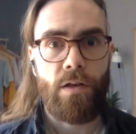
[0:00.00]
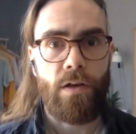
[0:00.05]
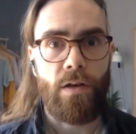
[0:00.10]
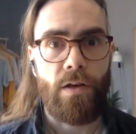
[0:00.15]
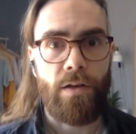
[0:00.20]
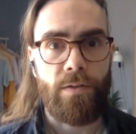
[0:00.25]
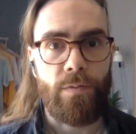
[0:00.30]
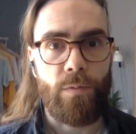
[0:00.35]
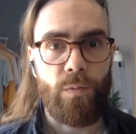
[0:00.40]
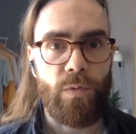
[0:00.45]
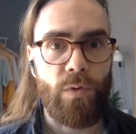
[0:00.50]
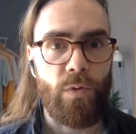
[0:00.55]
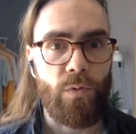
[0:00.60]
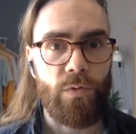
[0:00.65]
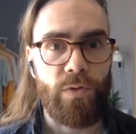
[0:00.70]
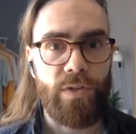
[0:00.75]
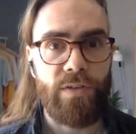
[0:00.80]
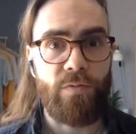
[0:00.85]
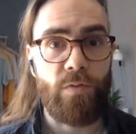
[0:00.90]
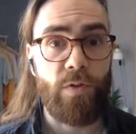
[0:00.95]
Uh, there
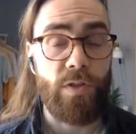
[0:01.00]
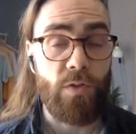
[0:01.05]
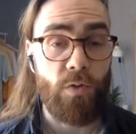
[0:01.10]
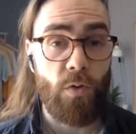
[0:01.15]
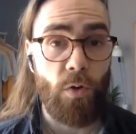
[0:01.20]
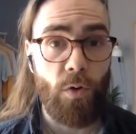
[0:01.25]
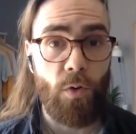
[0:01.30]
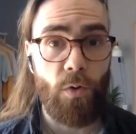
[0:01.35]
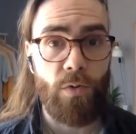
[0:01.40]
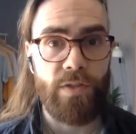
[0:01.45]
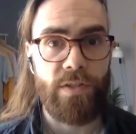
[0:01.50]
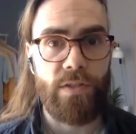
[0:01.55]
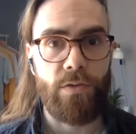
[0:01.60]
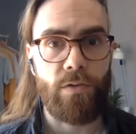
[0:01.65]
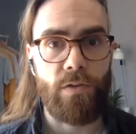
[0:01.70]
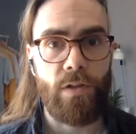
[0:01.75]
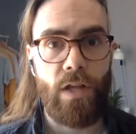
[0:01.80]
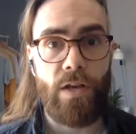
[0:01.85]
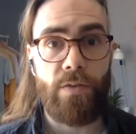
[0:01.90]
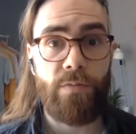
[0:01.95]
are different circles in
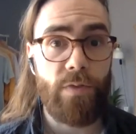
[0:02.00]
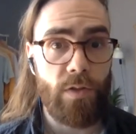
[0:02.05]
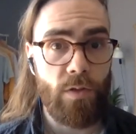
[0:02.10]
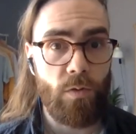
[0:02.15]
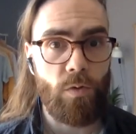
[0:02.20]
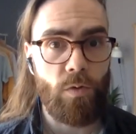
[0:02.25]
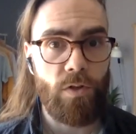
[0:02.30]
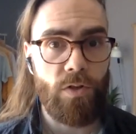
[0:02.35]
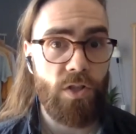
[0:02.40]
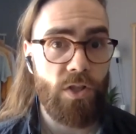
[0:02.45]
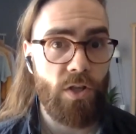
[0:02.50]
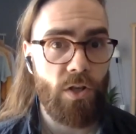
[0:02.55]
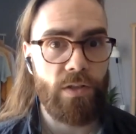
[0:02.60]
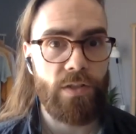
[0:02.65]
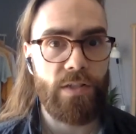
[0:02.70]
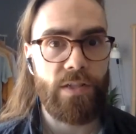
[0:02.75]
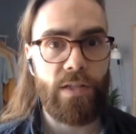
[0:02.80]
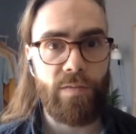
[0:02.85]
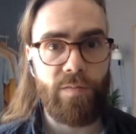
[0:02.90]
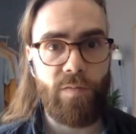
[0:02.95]
your life, and you want to share
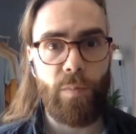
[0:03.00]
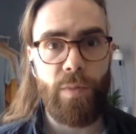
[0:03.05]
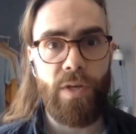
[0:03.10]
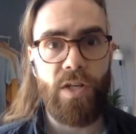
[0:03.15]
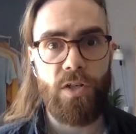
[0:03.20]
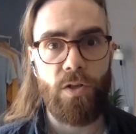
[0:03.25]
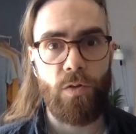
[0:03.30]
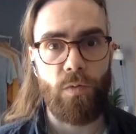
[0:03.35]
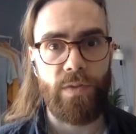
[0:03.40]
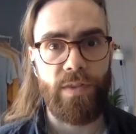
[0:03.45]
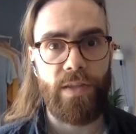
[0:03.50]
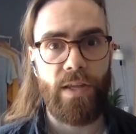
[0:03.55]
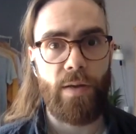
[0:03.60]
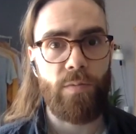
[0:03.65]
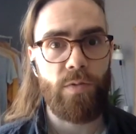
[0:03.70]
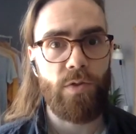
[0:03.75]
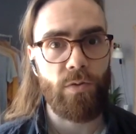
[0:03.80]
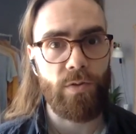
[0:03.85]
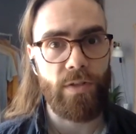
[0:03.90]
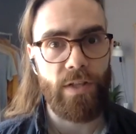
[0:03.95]
this information with
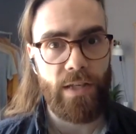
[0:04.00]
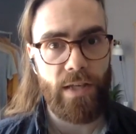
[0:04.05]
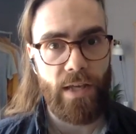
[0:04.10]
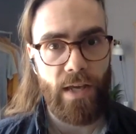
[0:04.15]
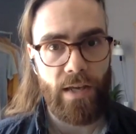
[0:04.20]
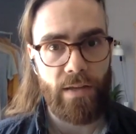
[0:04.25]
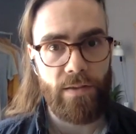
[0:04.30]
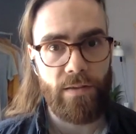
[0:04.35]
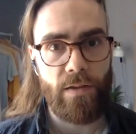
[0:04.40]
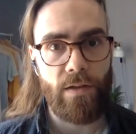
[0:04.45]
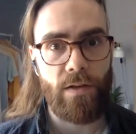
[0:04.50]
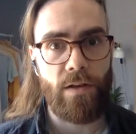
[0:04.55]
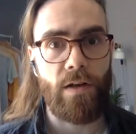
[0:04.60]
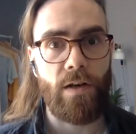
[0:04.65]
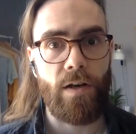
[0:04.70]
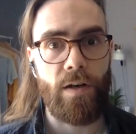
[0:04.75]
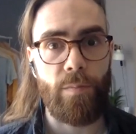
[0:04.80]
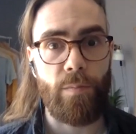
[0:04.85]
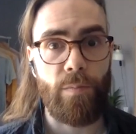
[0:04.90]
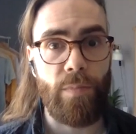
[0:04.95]
them so they can
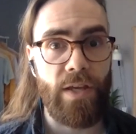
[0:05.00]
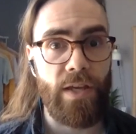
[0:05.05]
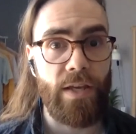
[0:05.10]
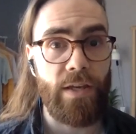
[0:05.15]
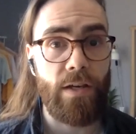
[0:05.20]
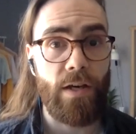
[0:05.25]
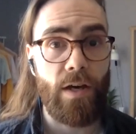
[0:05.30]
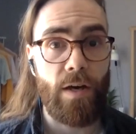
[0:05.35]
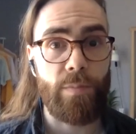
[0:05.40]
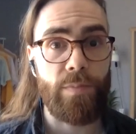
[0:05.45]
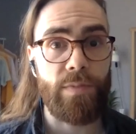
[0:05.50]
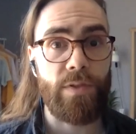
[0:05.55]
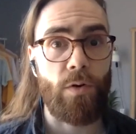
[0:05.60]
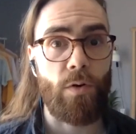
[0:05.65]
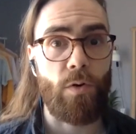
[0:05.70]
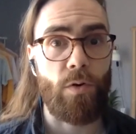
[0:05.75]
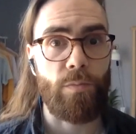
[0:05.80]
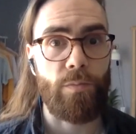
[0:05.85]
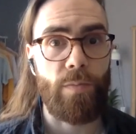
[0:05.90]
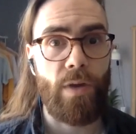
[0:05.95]
uh, make up
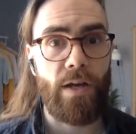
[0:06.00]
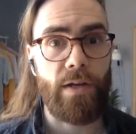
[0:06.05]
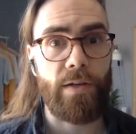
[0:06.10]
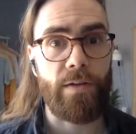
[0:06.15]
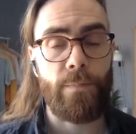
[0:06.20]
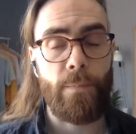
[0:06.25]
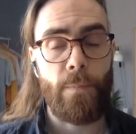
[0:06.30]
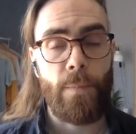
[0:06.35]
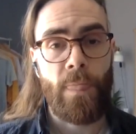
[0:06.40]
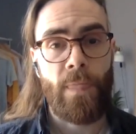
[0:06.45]
their own mind.